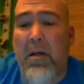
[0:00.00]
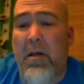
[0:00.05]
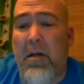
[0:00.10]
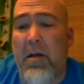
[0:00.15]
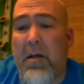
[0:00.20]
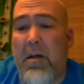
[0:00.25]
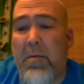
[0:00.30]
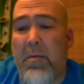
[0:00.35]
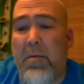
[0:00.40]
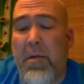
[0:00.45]

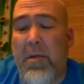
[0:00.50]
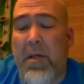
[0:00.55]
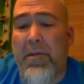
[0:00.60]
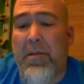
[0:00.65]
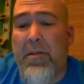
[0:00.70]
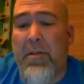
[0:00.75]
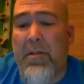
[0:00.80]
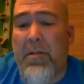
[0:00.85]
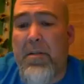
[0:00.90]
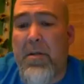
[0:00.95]
at
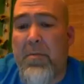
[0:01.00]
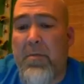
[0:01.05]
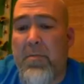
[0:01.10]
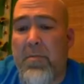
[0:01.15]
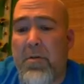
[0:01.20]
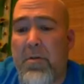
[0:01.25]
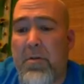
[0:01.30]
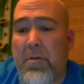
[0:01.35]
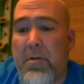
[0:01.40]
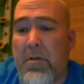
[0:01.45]
this
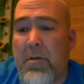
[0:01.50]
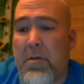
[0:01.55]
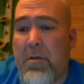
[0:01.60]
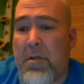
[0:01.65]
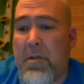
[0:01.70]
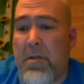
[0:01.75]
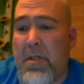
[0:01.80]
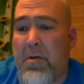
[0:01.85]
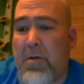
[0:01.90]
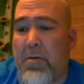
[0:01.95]
number,
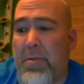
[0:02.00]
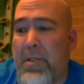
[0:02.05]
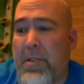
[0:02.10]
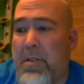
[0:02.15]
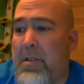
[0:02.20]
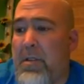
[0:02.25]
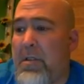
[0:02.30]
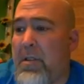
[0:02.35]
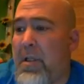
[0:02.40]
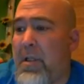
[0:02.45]
and I will
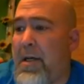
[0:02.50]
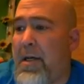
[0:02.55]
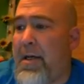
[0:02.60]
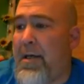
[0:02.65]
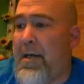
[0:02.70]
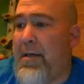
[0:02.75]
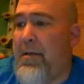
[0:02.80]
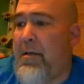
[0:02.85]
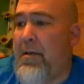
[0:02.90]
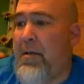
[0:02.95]
be
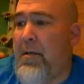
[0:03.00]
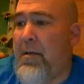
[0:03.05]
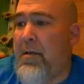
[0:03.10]
glad